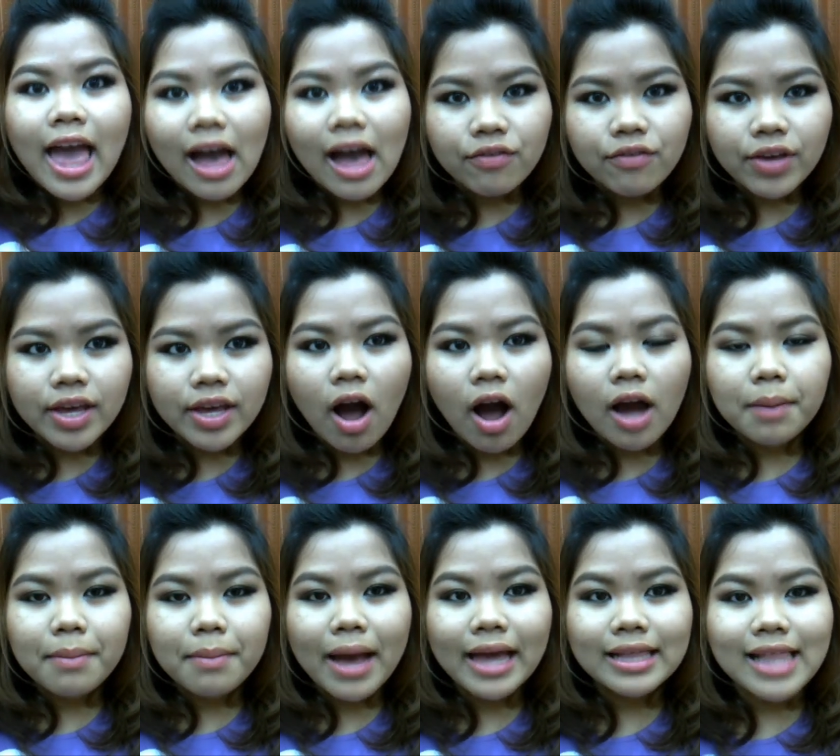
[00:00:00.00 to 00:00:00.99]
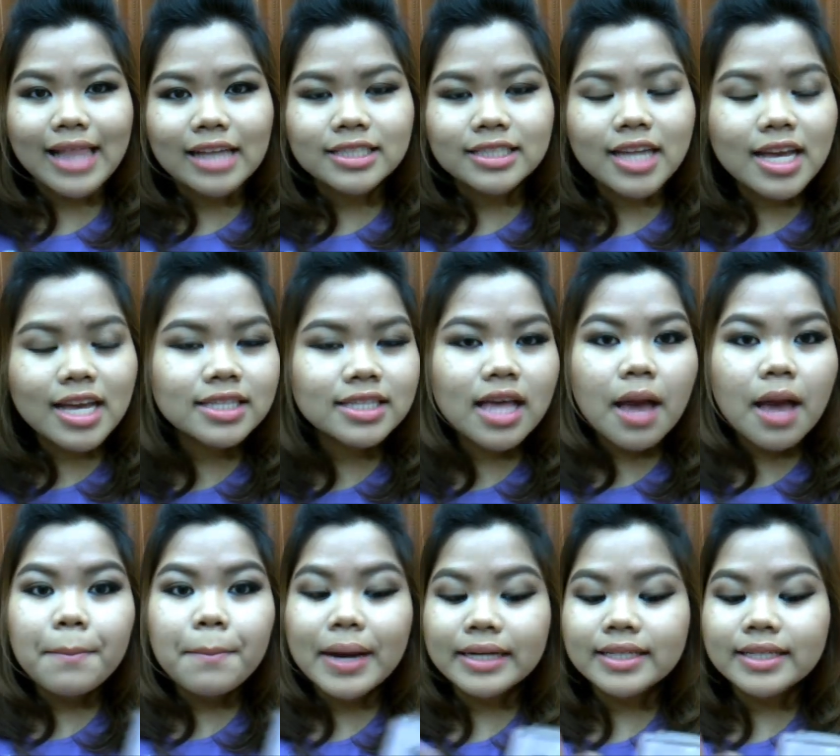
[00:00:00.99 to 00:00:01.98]
heavy on my lashes,
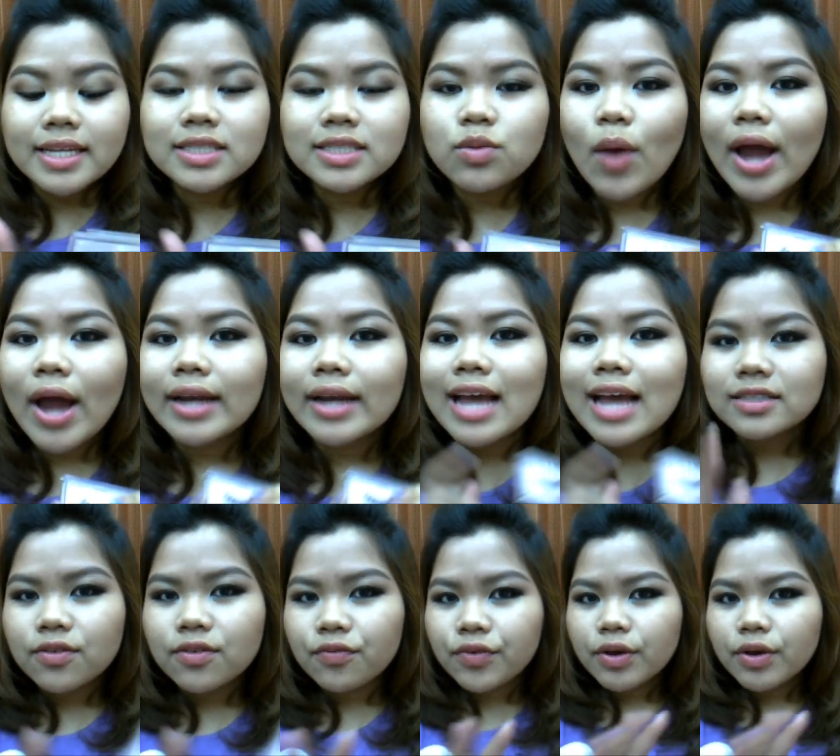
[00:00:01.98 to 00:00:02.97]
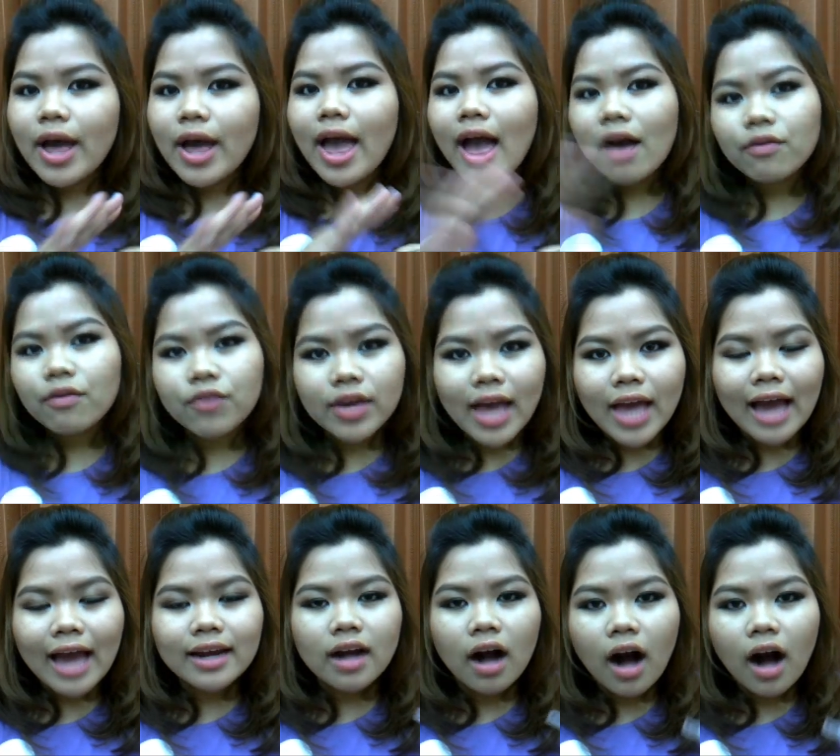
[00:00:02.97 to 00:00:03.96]
but this one doesn't feel heavy
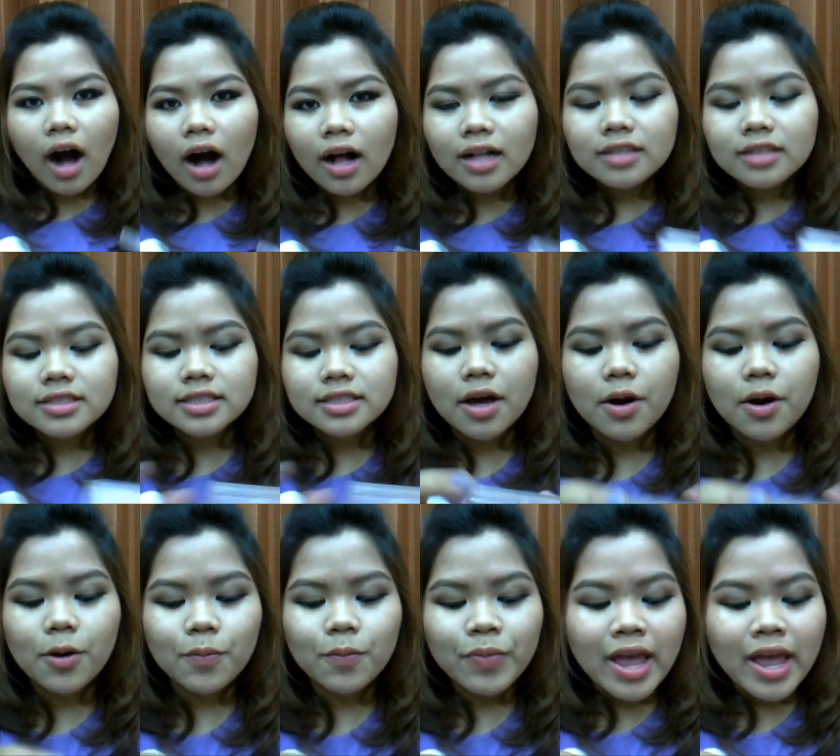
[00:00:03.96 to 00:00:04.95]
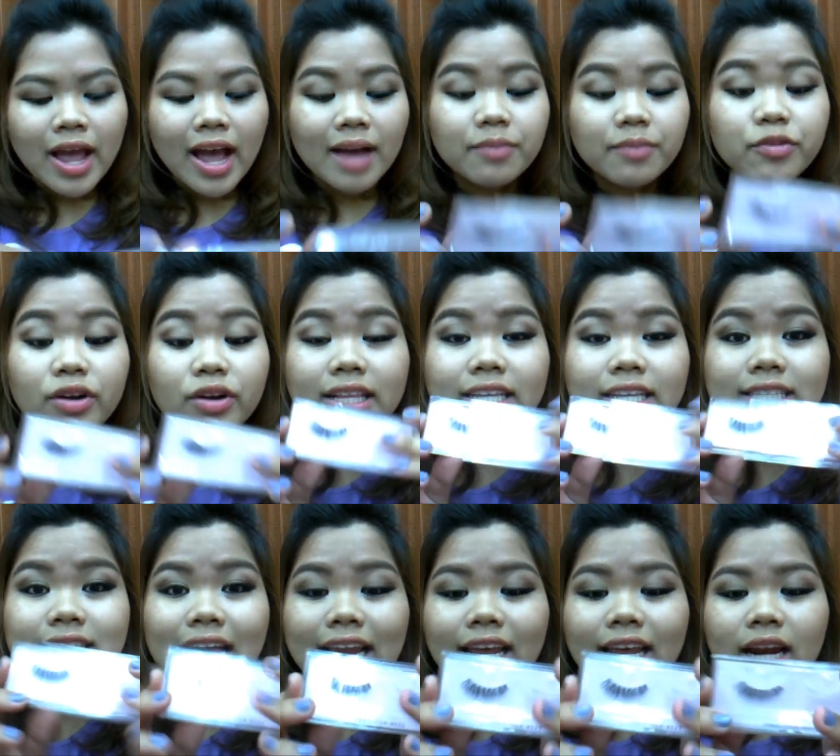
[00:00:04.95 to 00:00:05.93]
at all. So I'm really
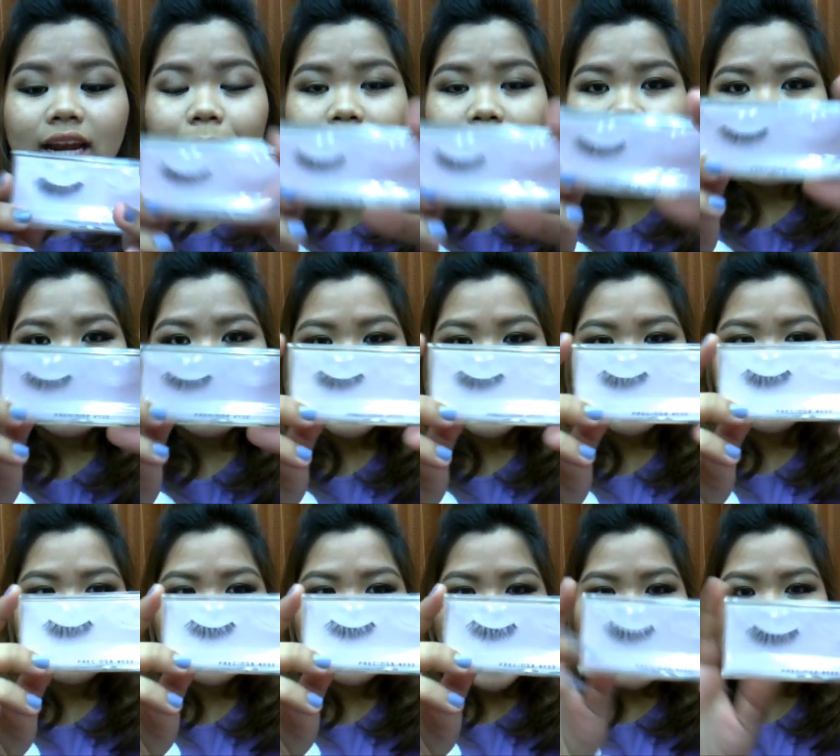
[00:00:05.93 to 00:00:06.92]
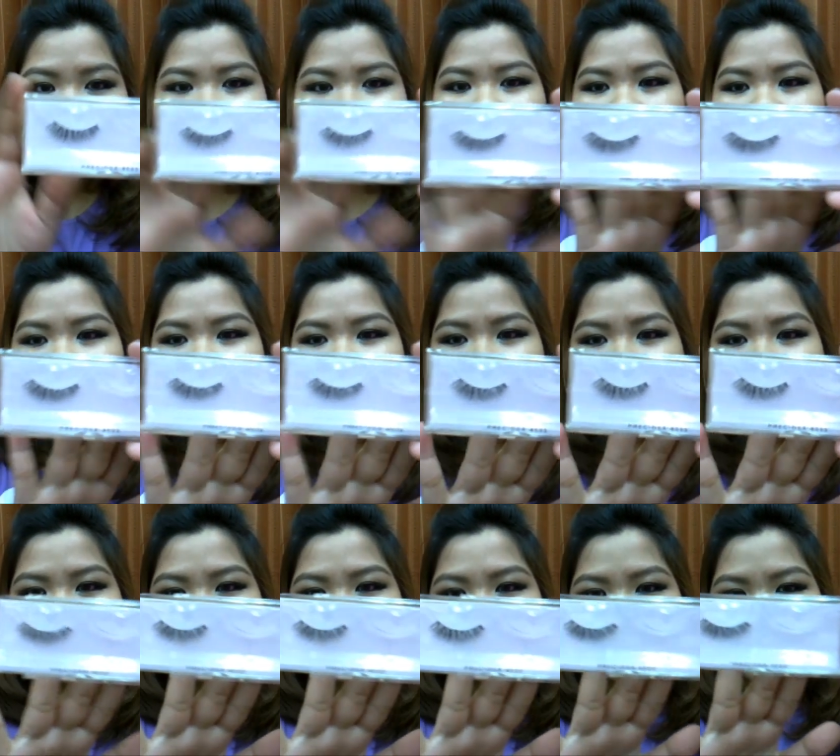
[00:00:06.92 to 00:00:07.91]
excited about this, and look at the case,
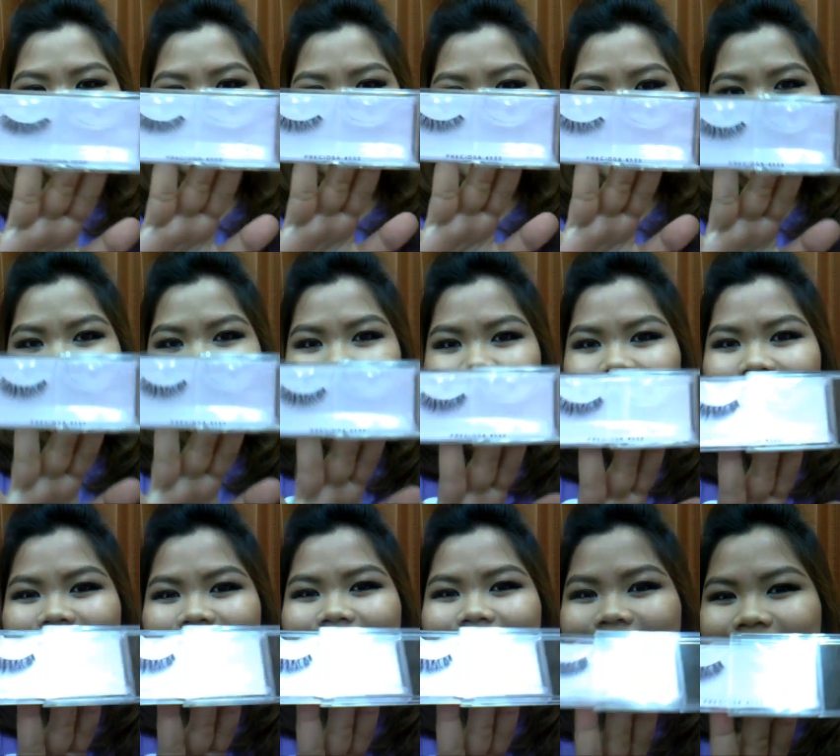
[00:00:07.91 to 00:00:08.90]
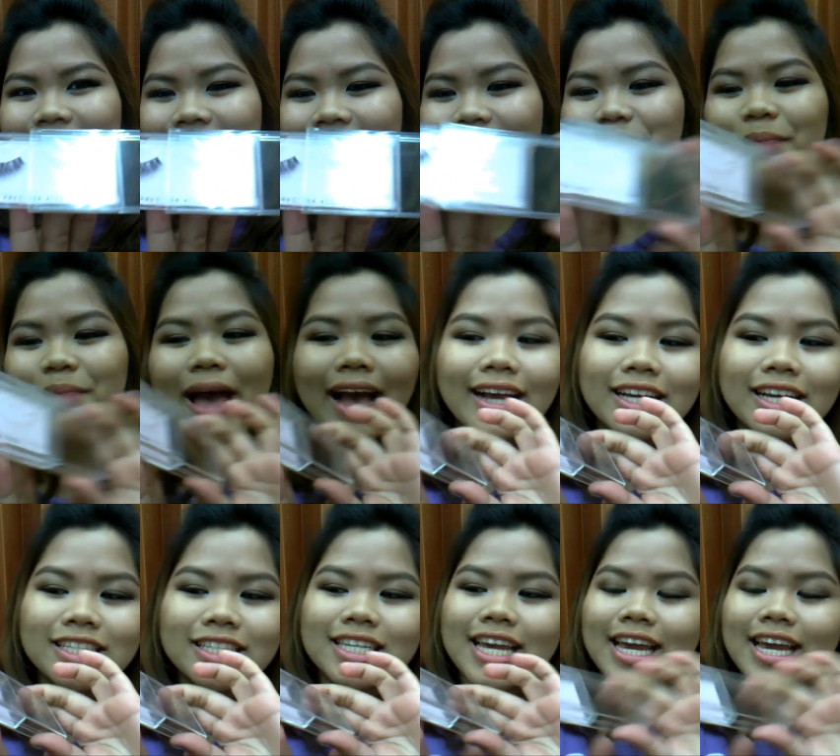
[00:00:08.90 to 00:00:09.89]
very good
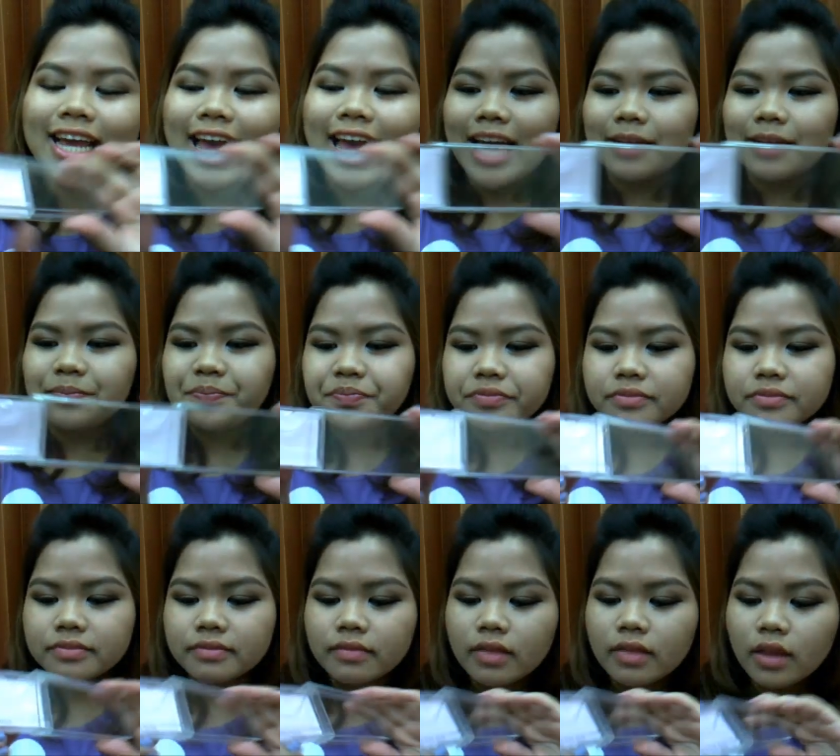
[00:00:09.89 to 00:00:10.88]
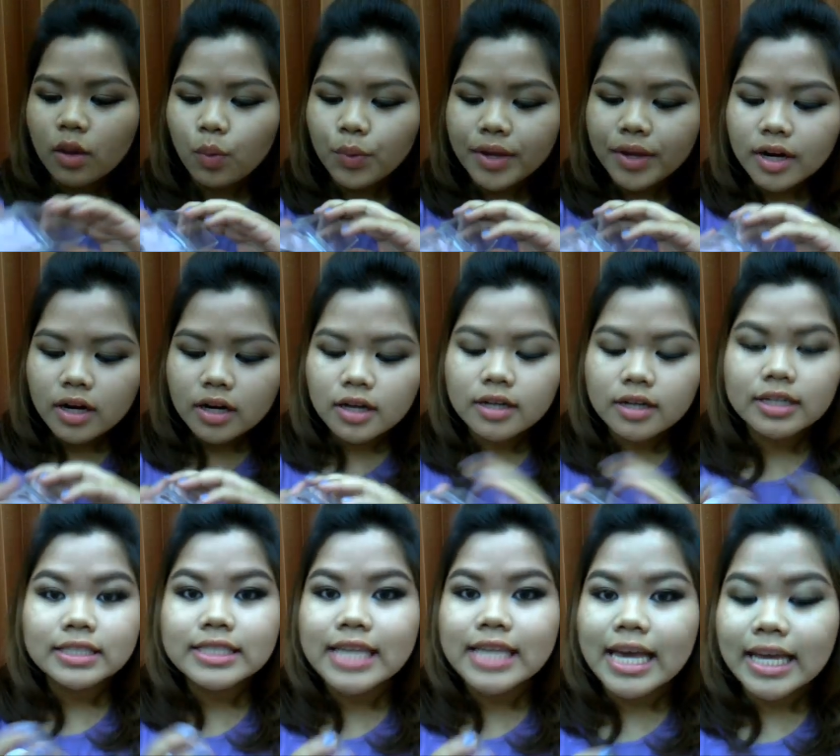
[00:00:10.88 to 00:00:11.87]
packaging. And we are
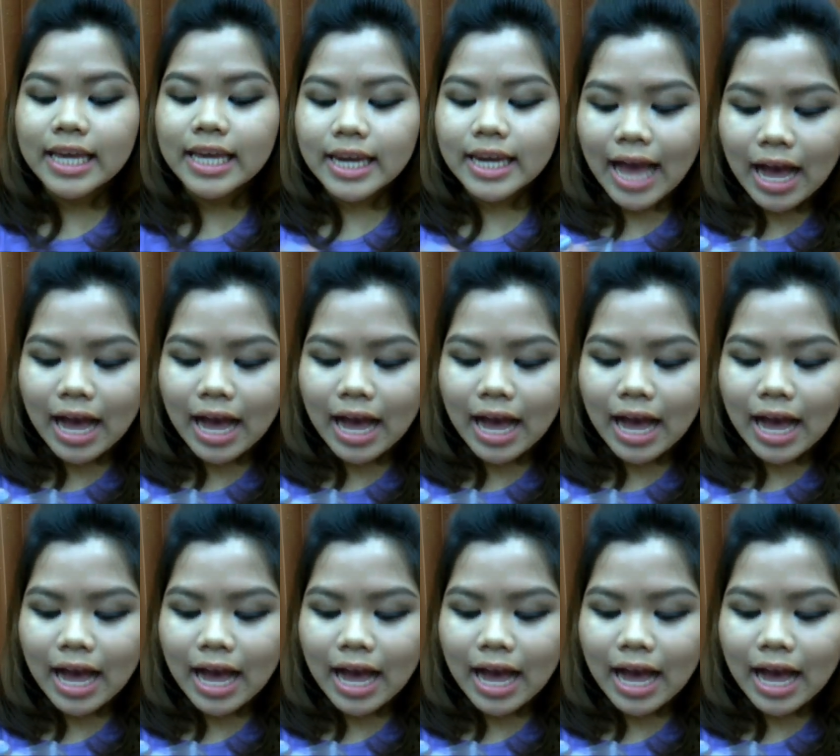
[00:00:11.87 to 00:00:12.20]
gonna take it